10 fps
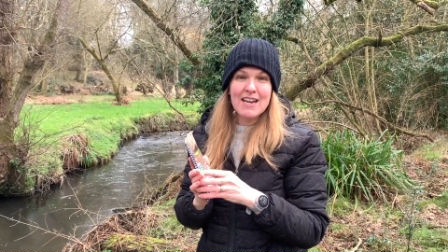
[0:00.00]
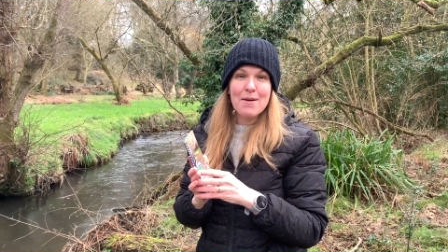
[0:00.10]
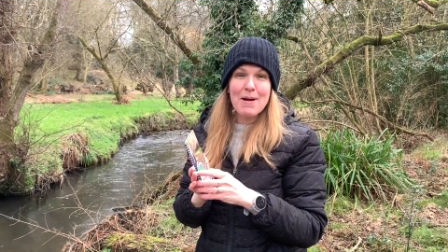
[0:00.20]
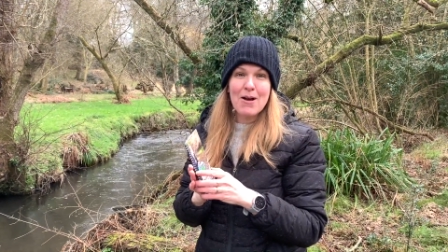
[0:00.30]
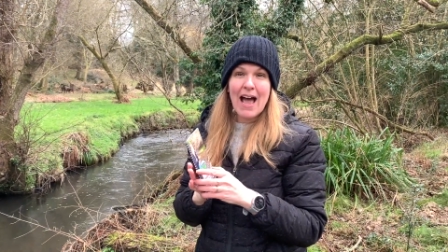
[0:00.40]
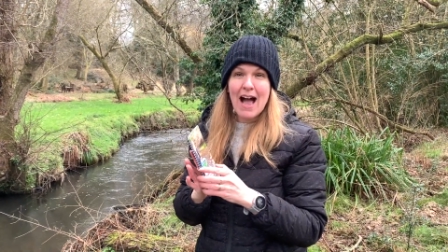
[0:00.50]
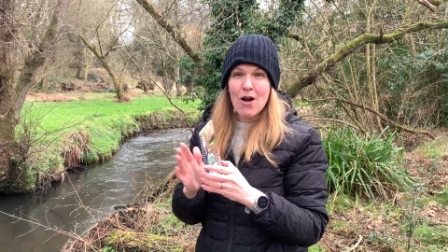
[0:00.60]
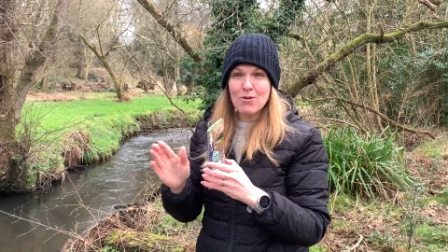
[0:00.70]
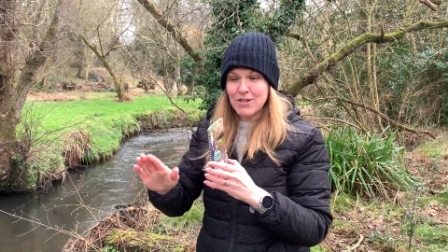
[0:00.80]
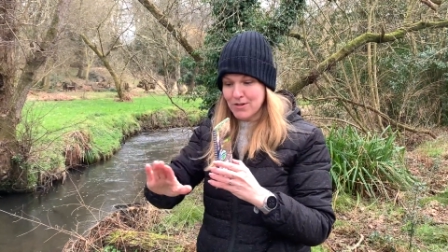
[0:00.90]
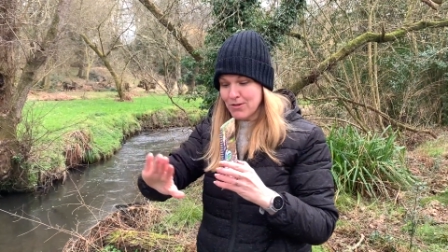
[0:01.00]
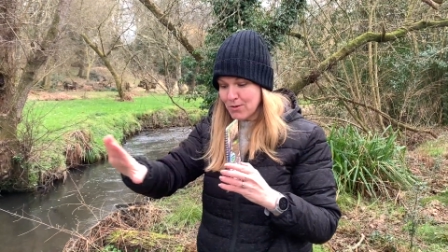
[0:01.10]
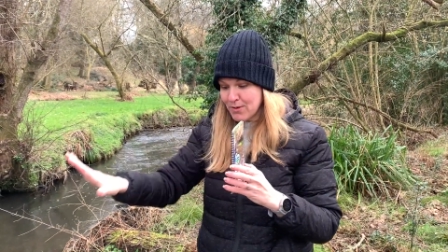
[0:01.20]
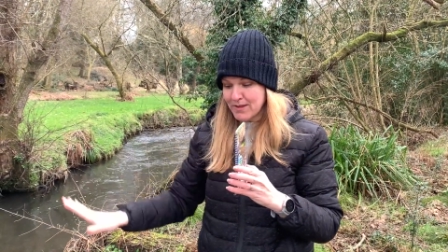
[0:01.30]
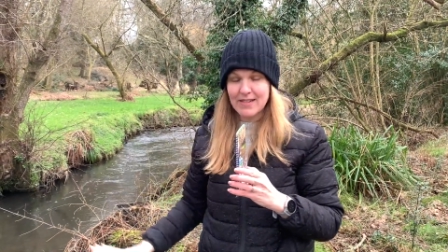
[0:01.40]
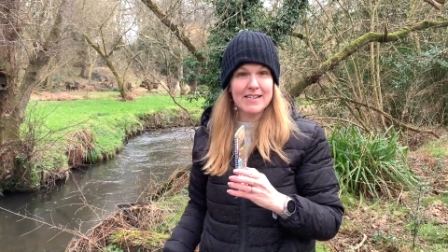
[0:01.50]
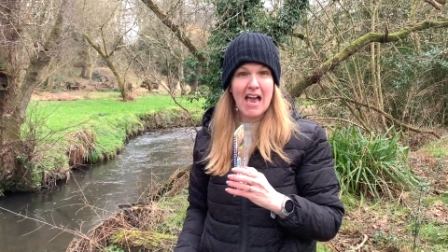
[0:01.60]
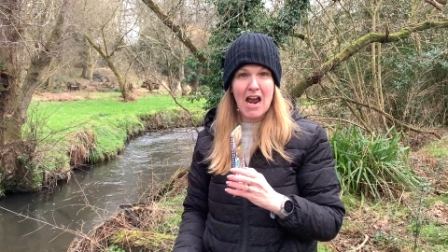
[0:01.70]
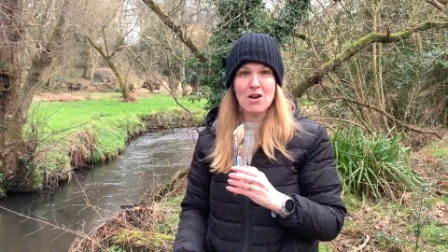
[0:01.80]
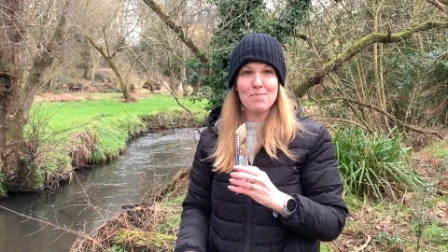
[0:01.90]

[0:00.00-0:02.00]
about how to do this entire